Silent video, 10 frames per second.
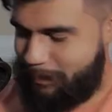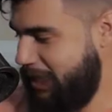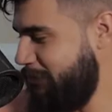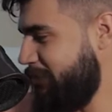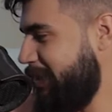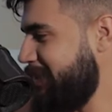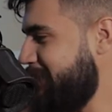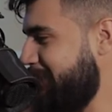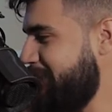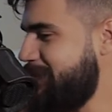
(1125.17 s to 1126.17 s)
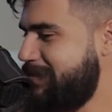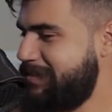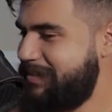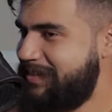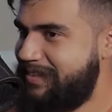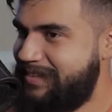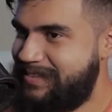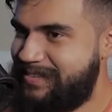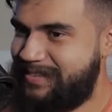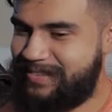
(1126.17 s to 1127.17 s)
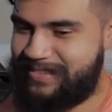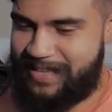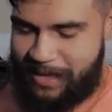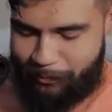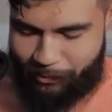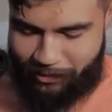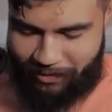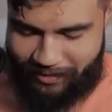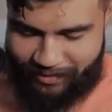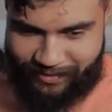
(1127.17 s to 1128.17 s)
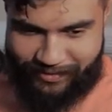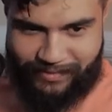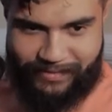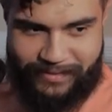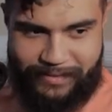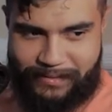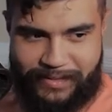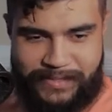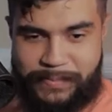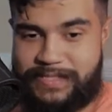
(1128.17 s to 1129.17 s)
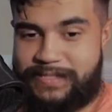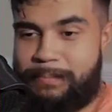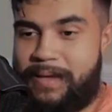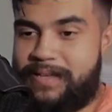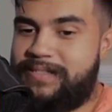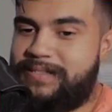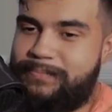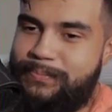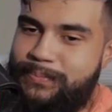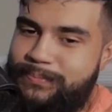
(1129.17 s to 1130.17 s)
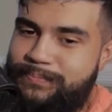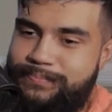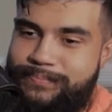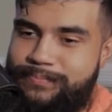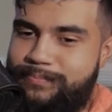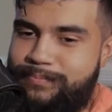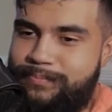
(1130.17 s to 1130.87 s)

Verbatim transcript: paint flecks on this uh on this tablecloth. Yeah, this place is a mess. Yeah,